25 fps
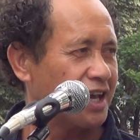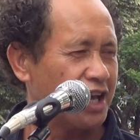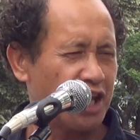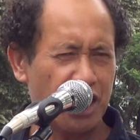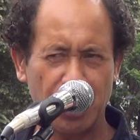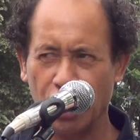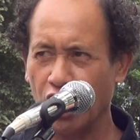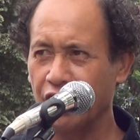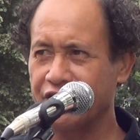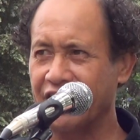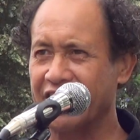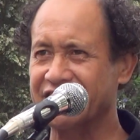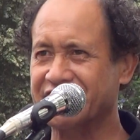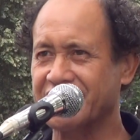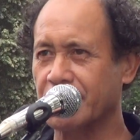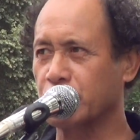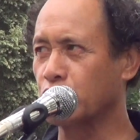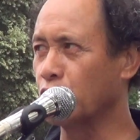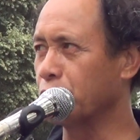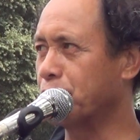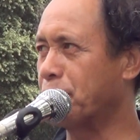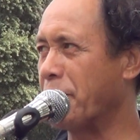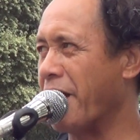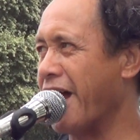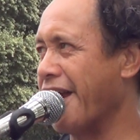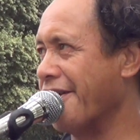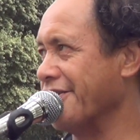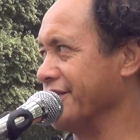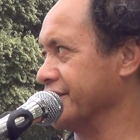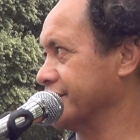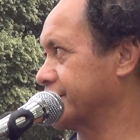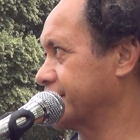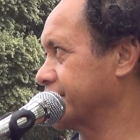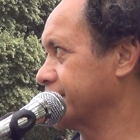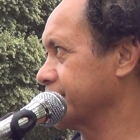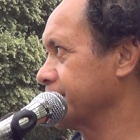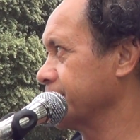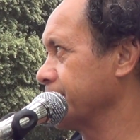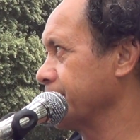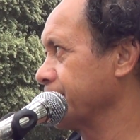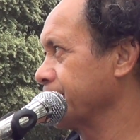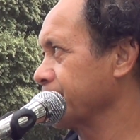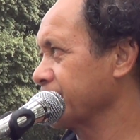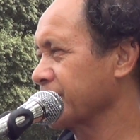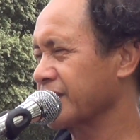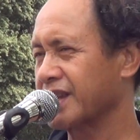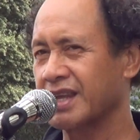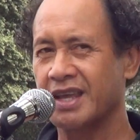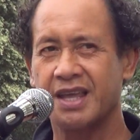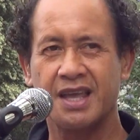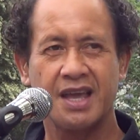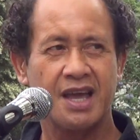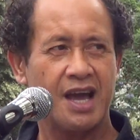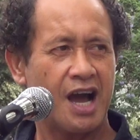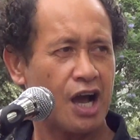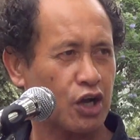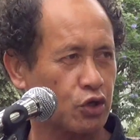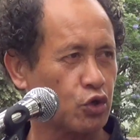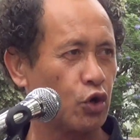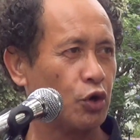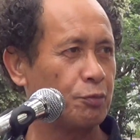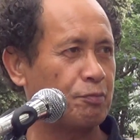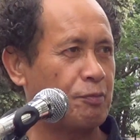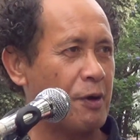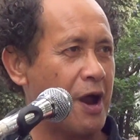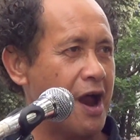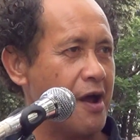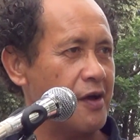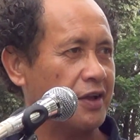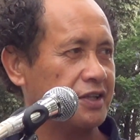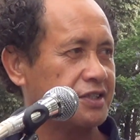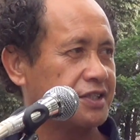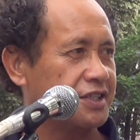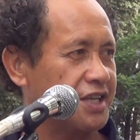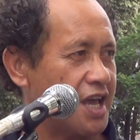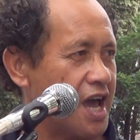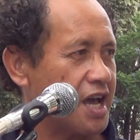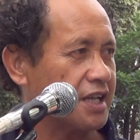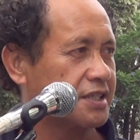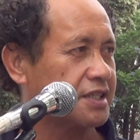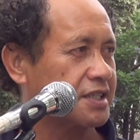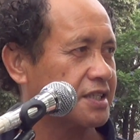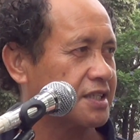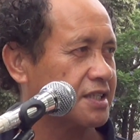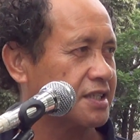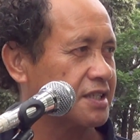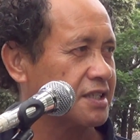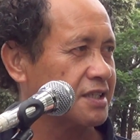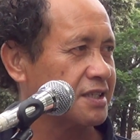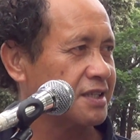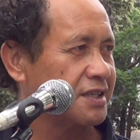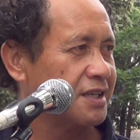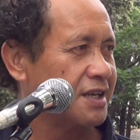You know, that's a good parents. A good parents, yes.